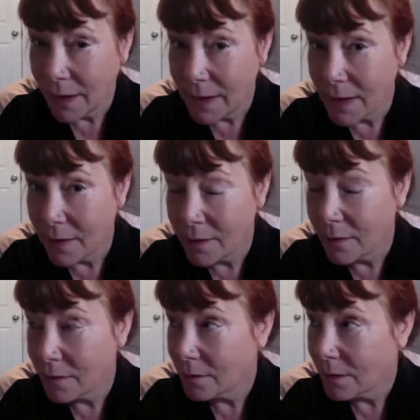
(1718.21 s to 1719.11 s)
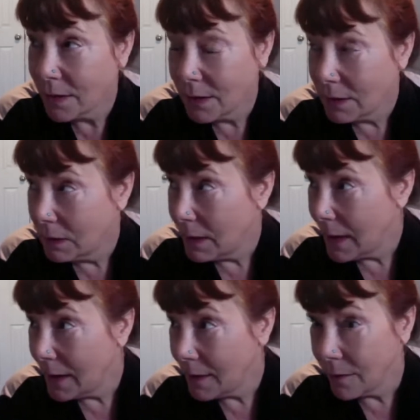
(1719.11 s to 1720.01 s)
laid under
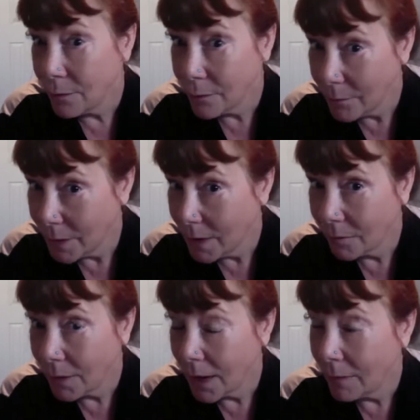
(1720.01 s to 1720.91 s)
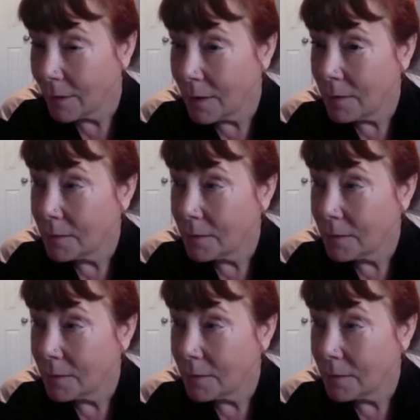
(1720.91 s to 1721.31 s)
800 feet of lava,